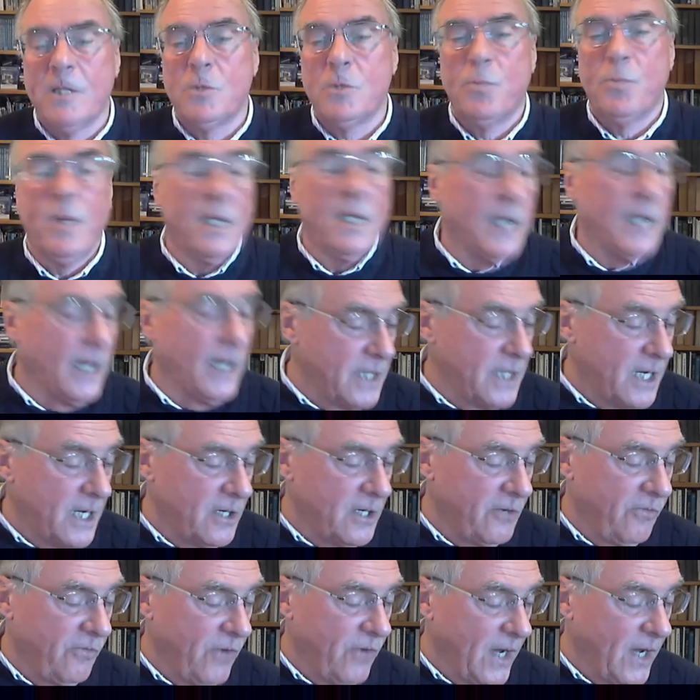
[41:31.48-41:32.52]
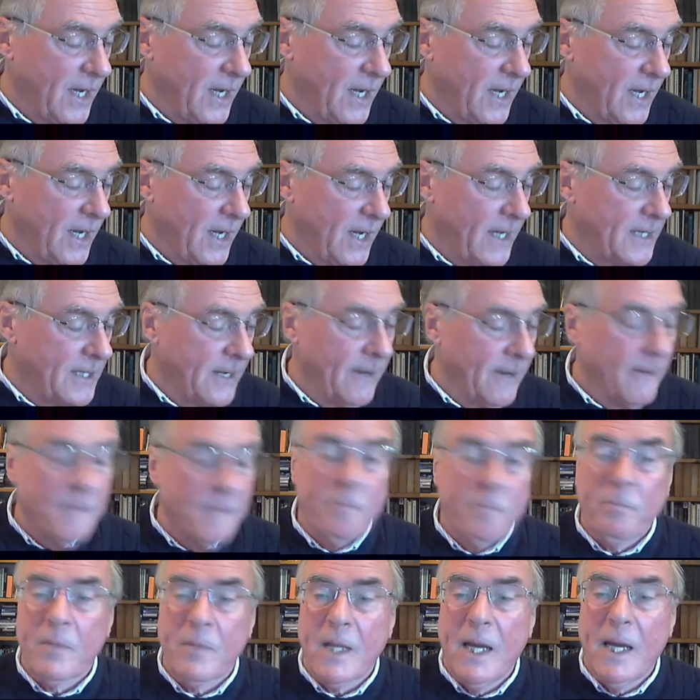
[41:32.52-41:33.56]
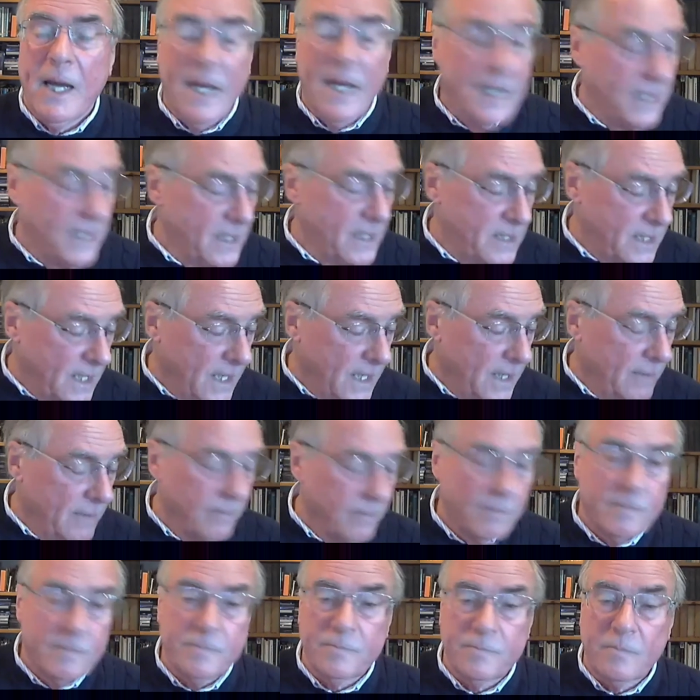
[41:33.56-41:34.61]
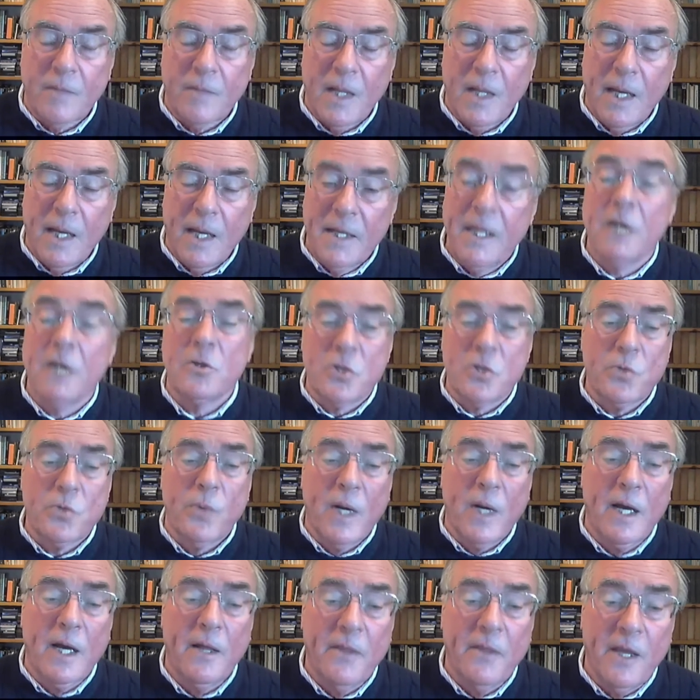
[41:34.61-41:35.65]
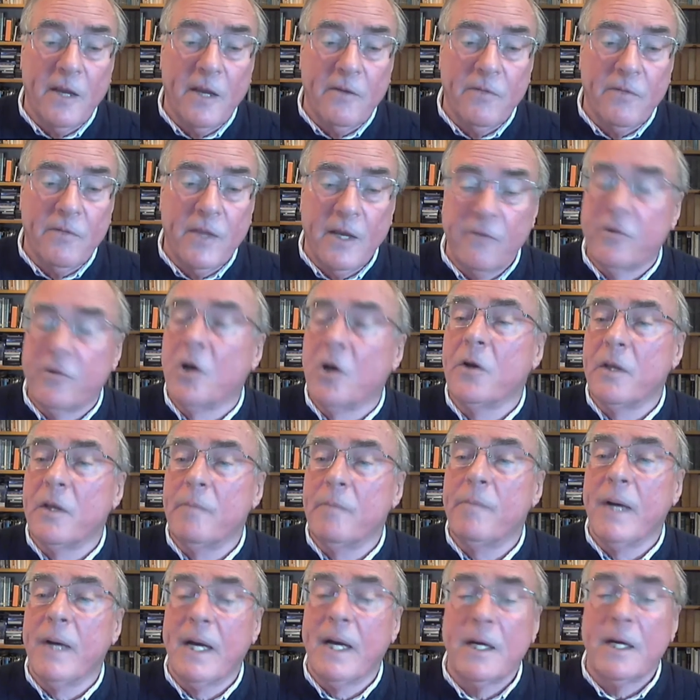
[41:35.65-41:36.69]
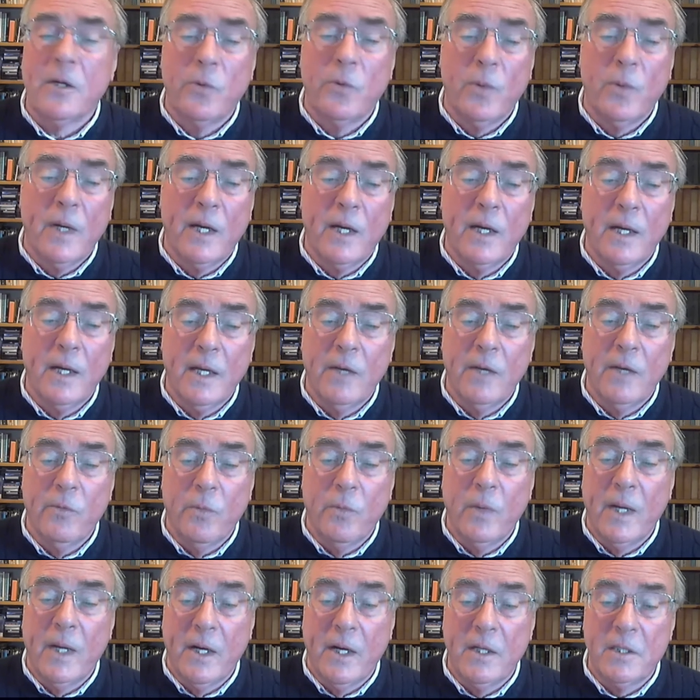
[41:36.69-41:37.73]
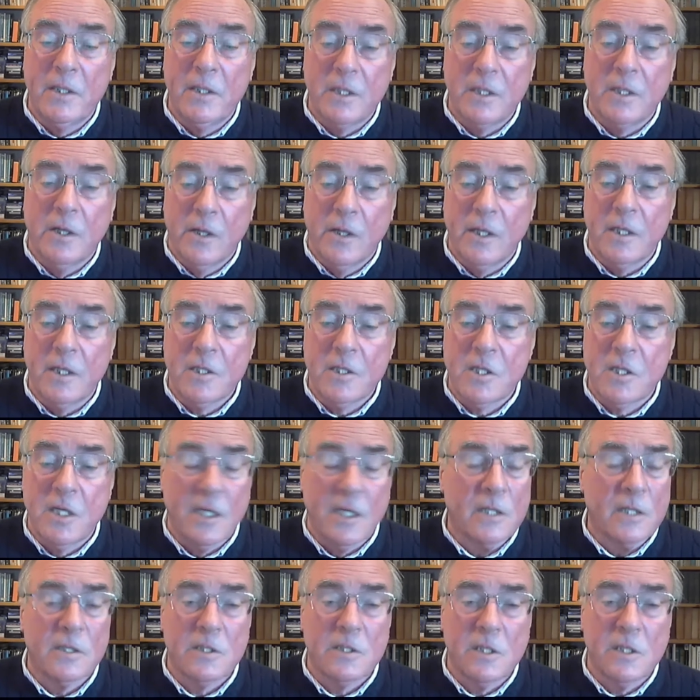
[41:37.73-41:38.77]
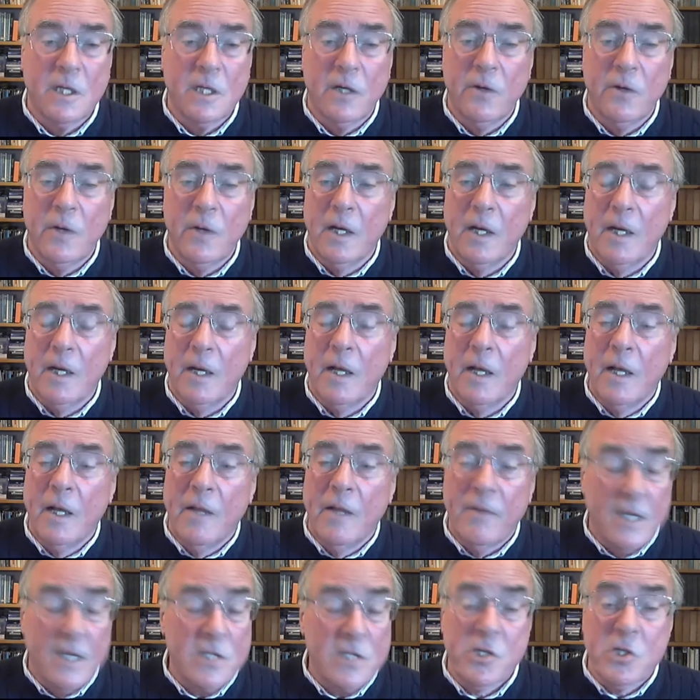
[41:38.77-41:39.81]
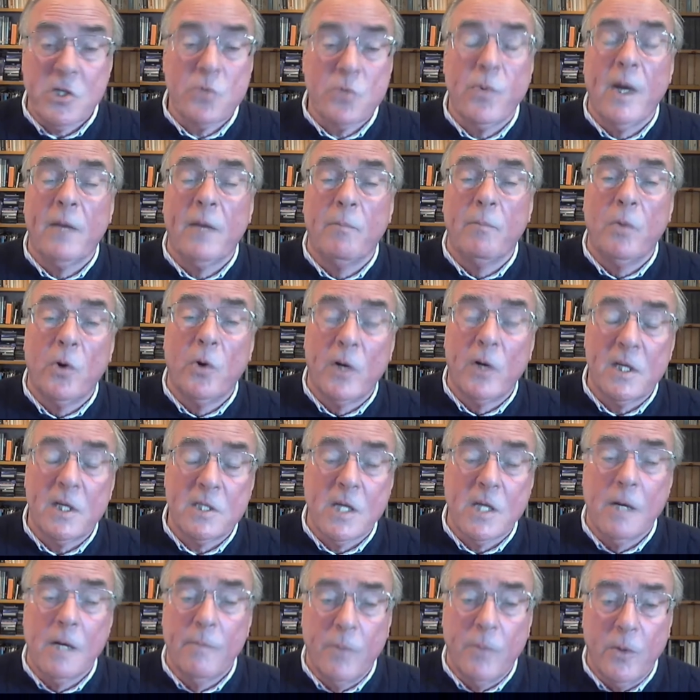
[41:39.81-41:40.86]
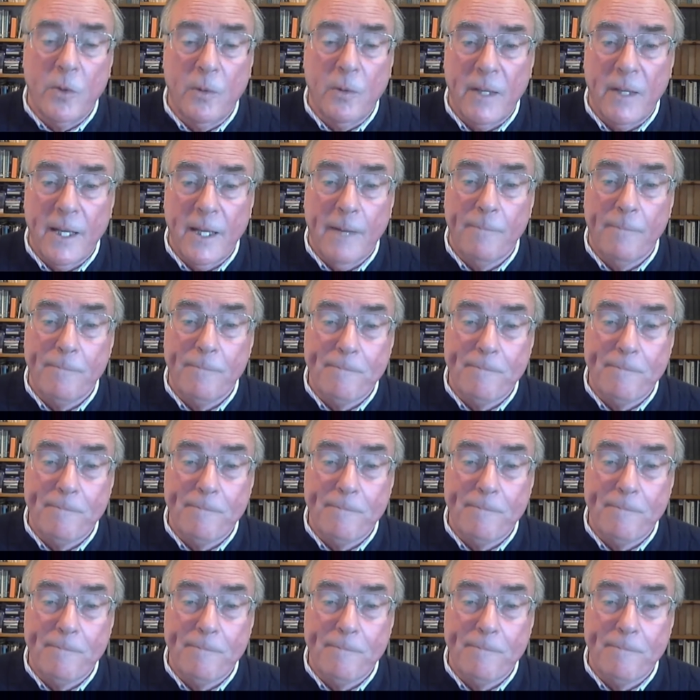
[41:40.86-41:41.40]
that's been identified, and um, and elsewhere they they've got it back where where it had gone extinct. So uh, that's just one more example. Yeah.